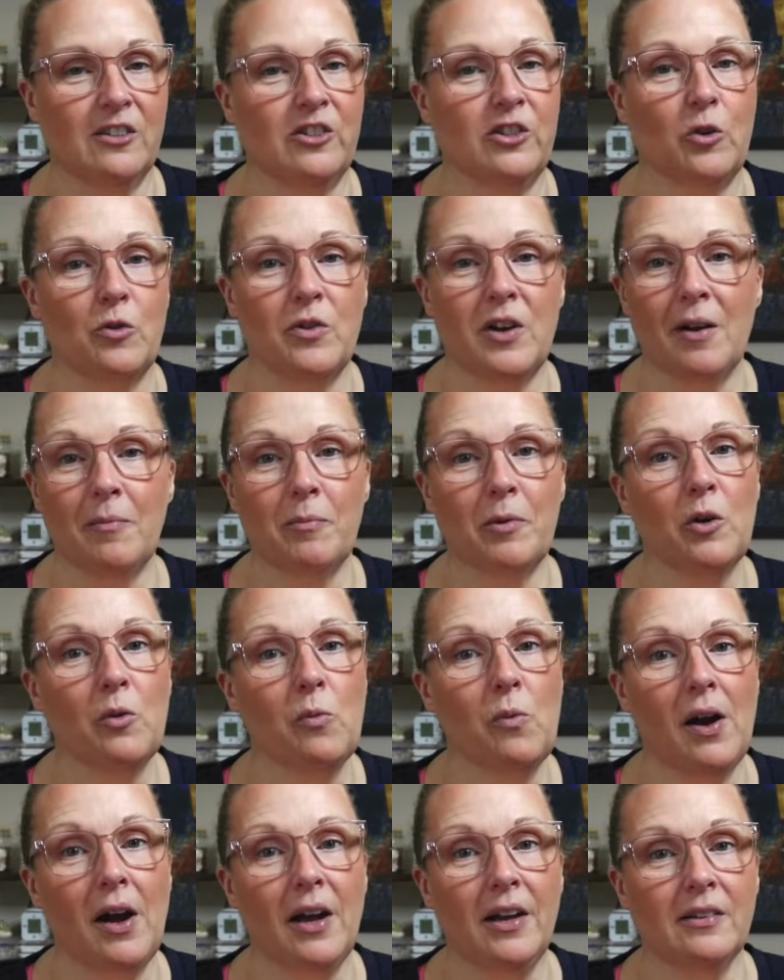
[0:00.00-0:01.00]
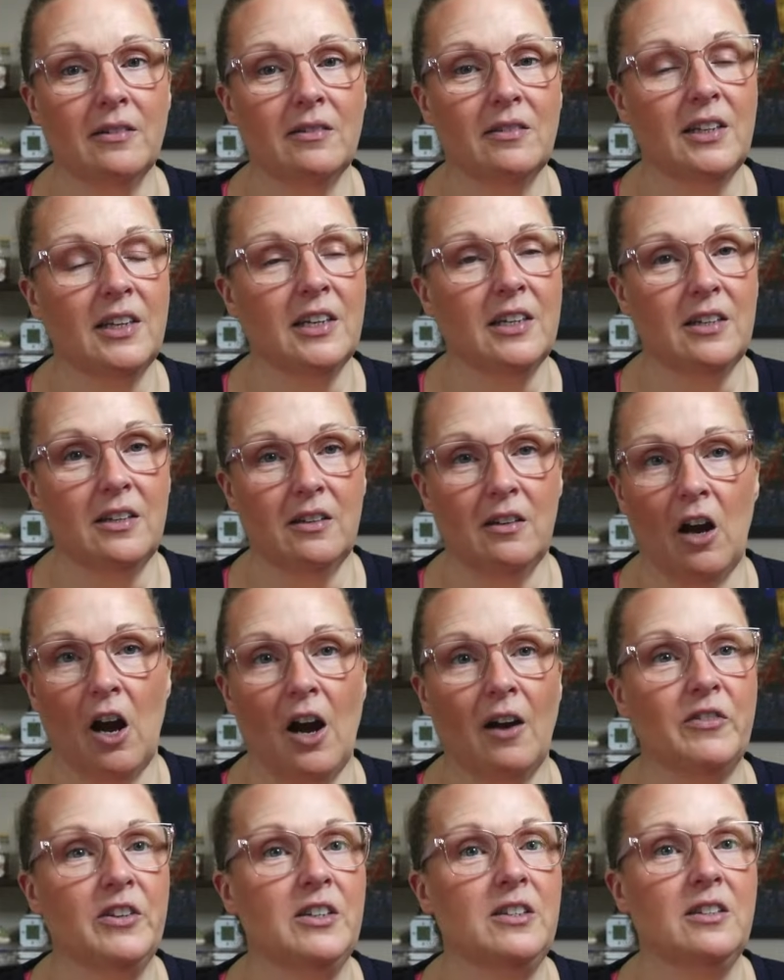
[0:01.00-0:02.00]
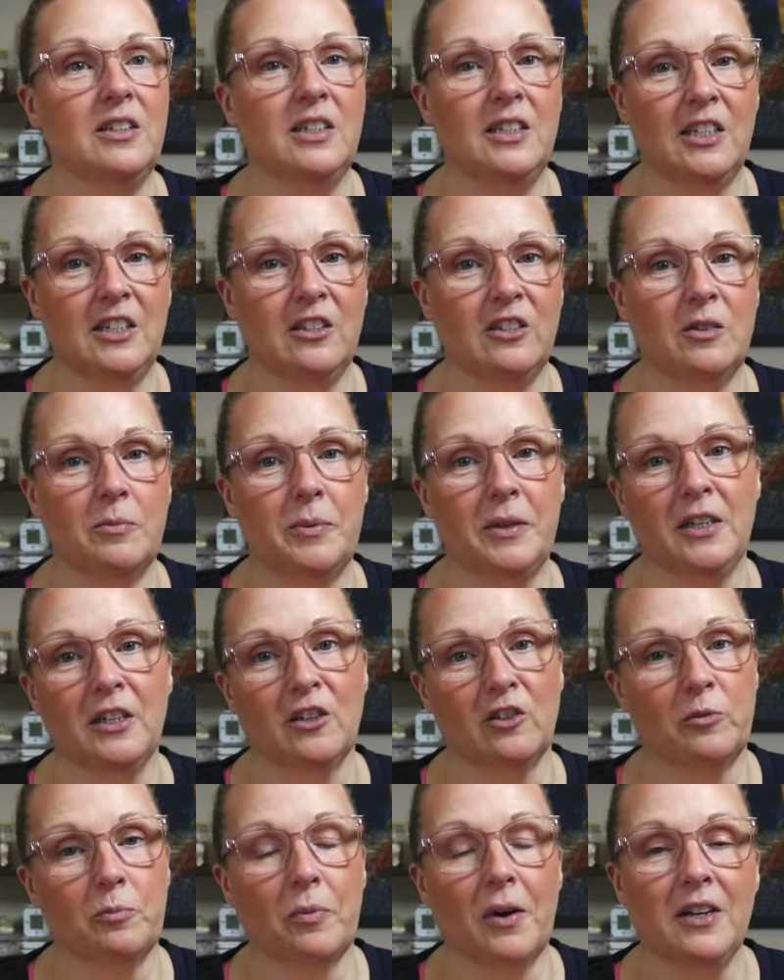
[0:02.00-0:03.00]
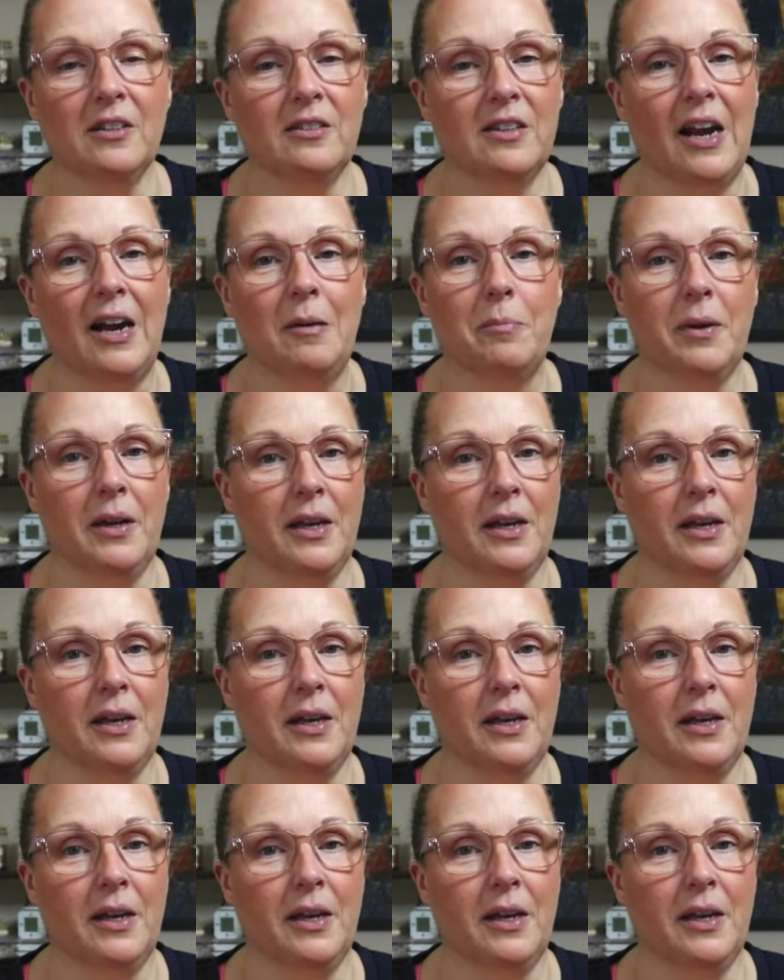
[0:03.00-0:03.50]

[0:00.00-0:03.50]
So number one, it obviously needs to be an Express app.